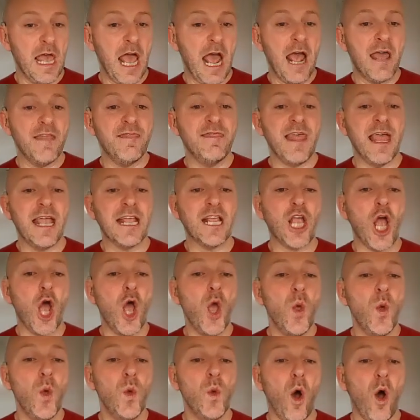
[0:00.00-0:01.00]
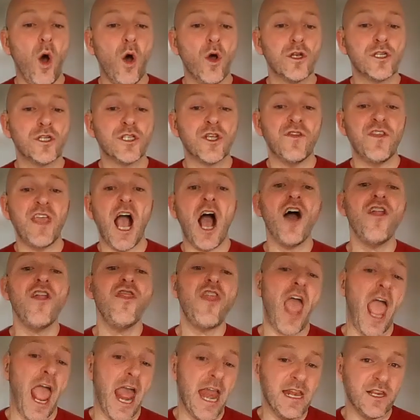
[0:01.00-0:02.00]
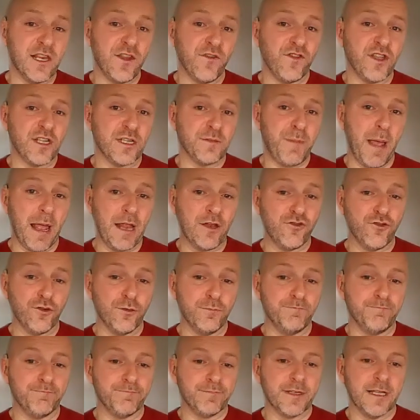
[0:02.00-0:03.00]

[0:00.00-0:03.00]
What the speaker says: and they go to the other end of the spectrum